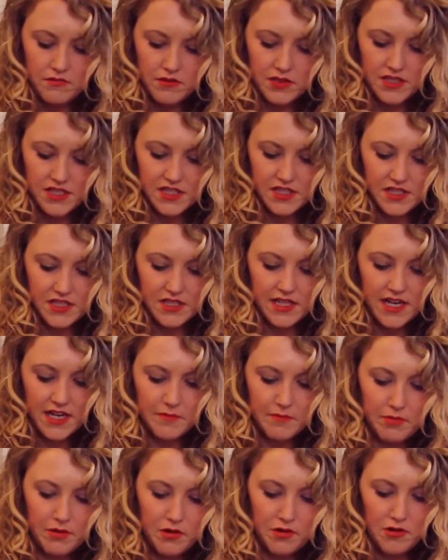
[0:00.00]
We're just gonna kind
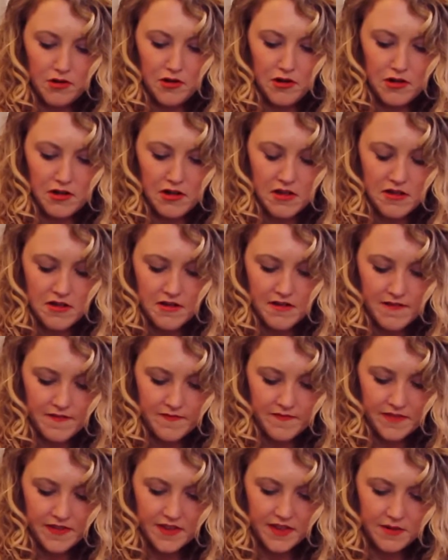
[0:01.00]
of pull
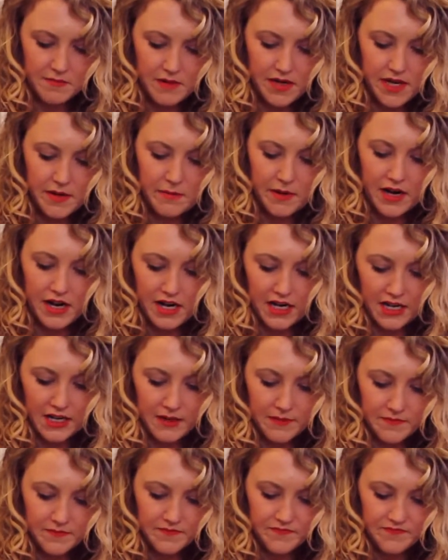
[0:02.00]
the meat
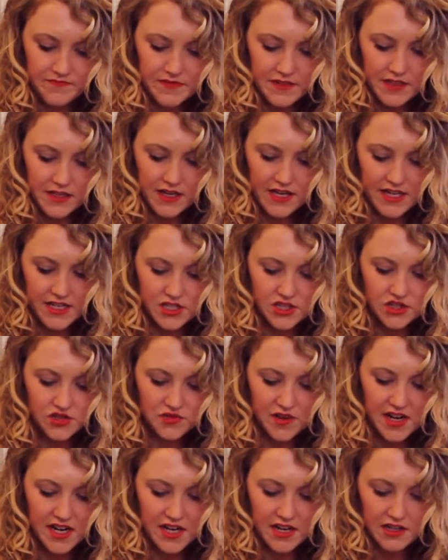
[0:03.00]
apart, kind of
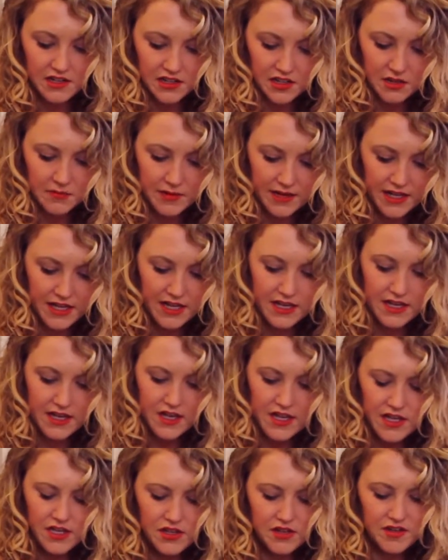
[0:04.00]
shred it a little bit.
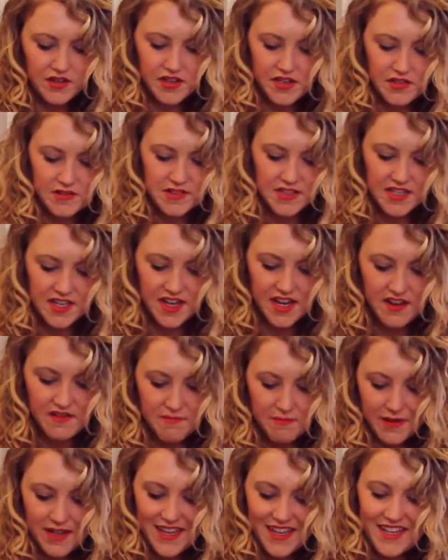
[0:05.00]
You can use a knife,
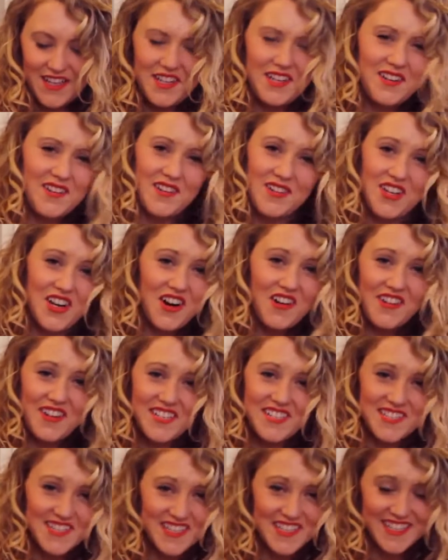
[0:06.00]
but you're
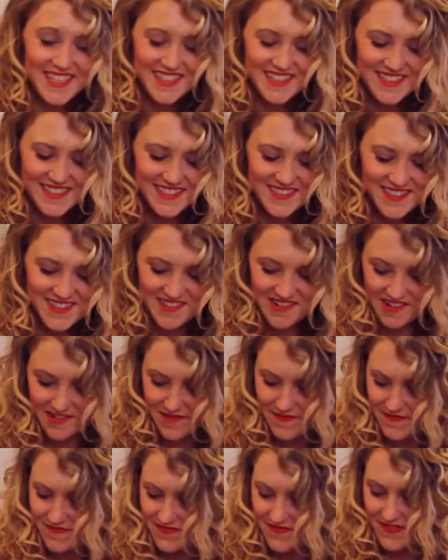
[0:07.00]
already dirty,
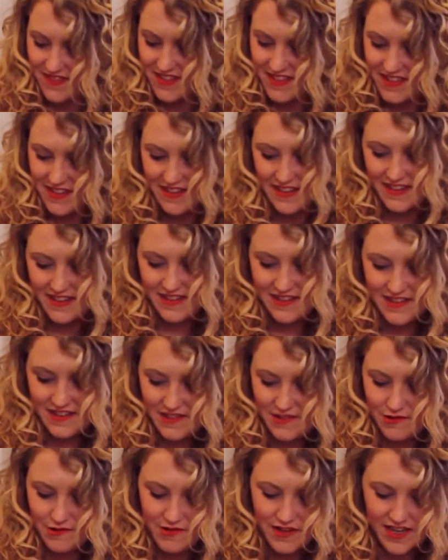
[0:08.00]
so
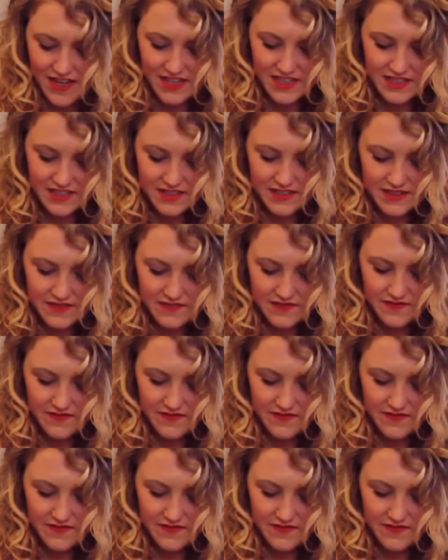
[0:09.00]
who cares?